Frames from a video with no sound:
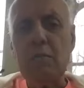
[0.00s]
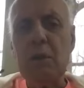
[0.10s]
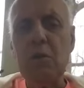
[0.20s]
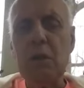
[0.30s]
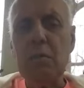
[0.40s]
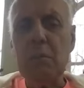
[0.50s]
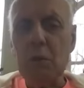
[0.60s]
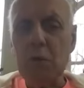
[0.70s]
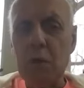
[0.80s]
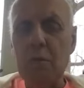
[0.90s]
I've been doing
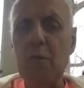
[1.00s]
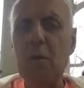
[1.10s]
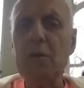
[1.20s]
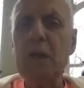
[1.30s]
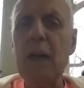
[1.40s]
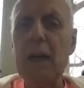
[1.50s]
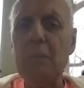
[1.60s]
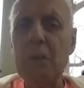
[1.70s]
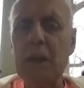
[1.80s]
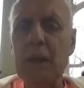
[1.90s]
hypnosis full
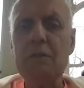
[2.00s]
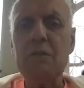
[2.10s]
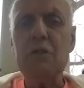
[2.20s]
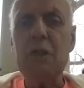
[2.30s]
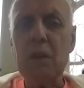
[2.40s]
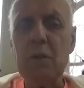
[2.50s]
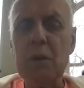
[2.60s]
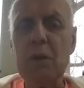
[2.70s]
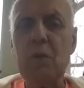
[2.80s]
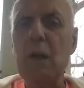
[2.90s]
time, and I have to share
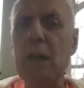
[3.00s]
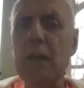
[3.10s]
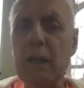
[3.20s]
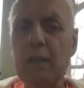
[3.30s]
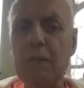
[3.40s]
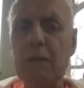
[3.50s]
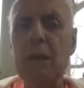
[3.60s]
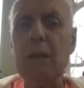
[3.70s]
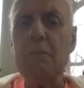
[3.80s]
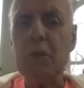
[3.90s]
with you, I have
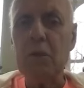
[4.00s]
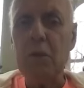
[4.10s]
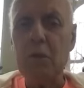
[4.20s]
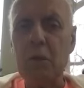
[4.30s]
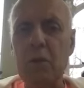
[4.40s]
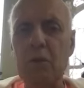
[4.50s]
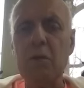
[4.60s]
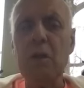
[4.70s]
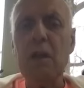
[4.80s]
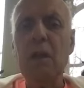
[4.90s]
attempted to
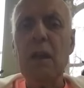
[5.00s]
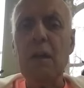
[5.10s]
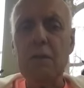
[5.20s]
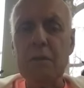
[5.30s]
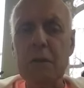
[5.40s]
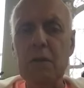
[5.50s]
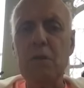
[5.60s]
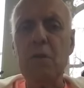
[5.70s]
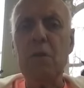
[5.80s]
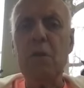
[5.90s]
learn how to feel
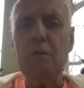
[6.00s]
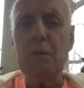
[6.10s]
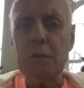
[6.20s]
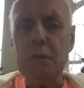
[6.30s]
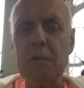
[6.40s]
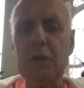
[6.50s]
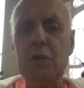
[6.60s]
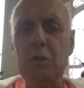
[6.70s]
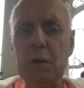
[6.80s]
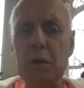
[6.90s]
good for
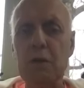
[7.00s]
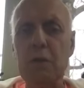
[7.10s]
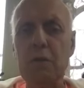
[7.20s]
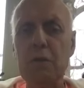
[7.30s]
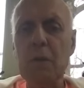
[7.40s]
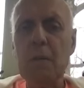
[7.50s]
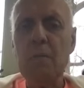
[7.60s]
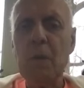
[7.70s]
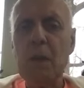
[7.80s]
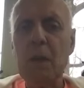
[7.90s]
52 years.
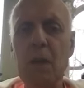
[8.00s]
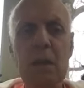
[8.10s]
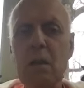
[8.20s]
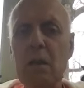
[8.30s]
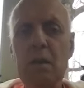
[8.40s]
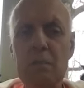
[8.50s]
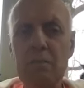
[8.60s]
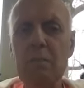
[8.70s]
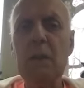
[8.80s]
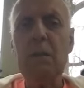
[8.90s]
And uh, mm. uh,
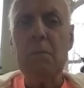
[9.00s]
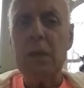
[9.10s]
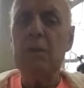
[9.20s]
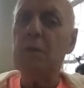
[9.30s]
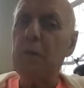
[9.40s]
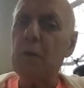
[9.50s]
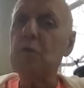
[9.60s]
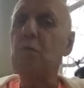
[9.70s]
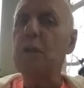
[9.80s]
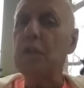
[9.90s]
better than the
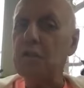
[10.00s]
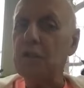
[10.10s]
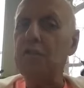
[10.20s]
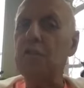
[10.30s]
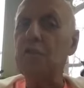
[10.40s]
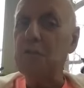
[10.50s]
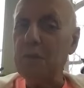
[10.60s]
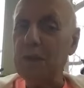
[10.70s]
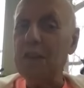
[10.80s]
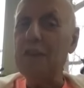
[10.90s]
first 26 years of
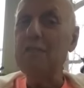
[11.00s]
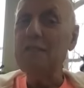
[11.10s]
my life.